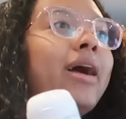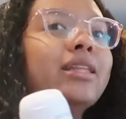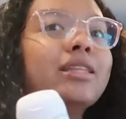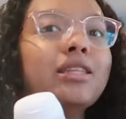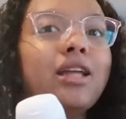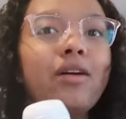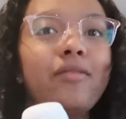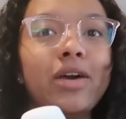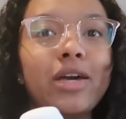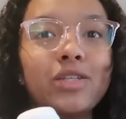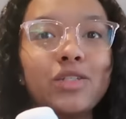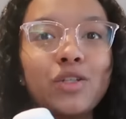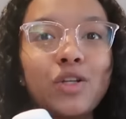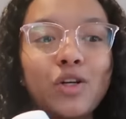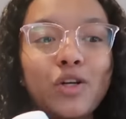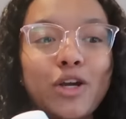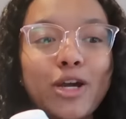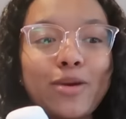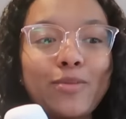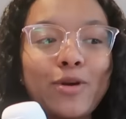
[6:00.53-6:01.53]
I love
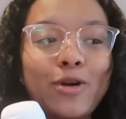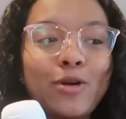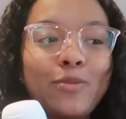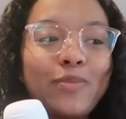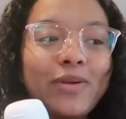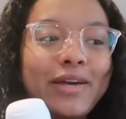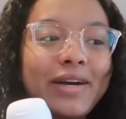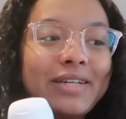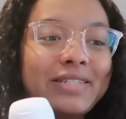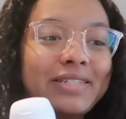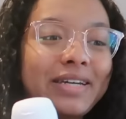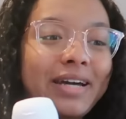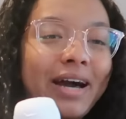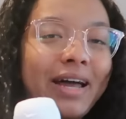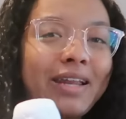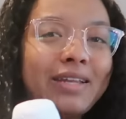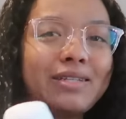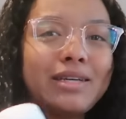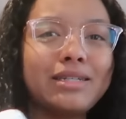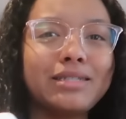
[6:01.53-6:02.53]
hazelnut creamer because it
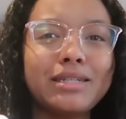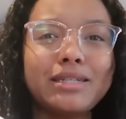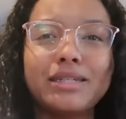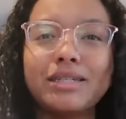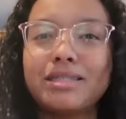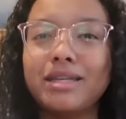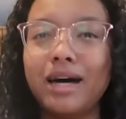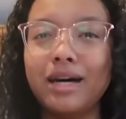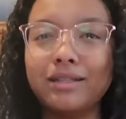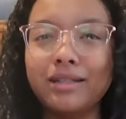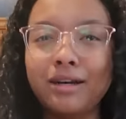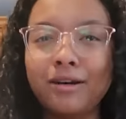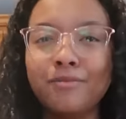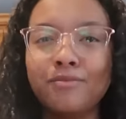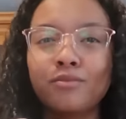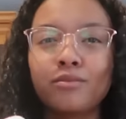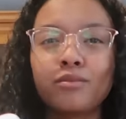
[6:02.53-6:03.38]
kind of tastes like Nutella.